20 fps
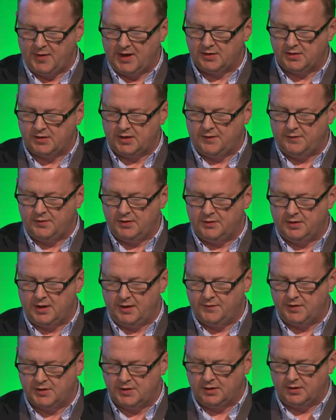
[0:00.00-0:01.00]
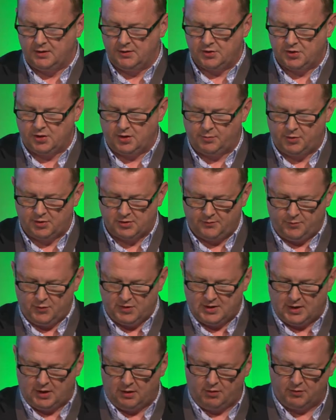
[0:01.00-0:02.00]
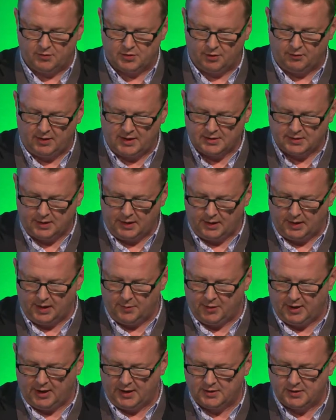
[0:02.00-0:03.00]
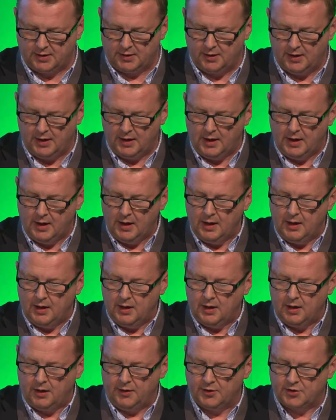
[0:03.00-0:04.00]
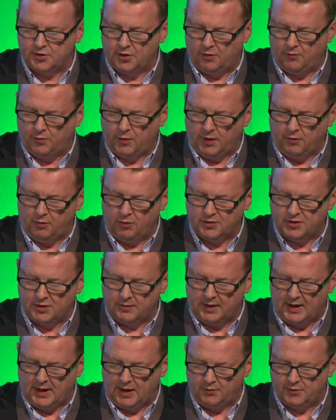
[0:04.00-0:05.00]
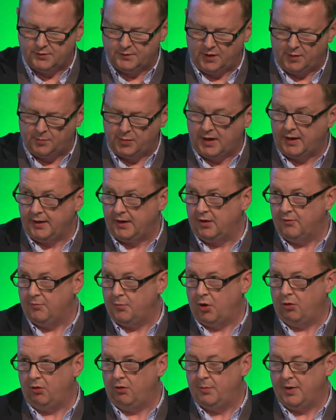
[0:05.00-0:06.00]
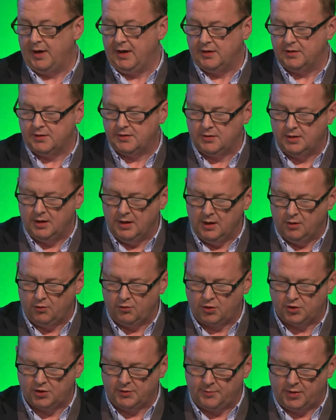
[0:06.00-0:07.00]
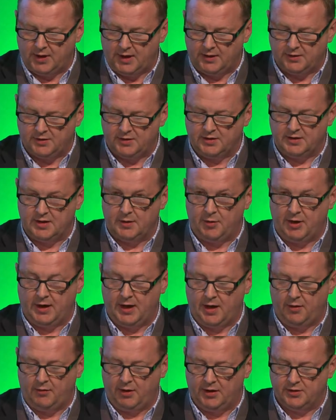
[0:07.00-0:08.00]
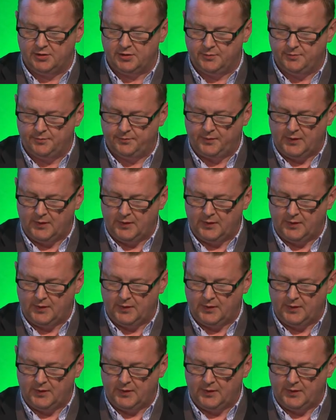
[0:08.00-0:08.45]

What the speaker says: mass deficit and surplus of materials are easily eliminated, and the software also allows for the planning of borrow pits, crushing plants and tipping areas.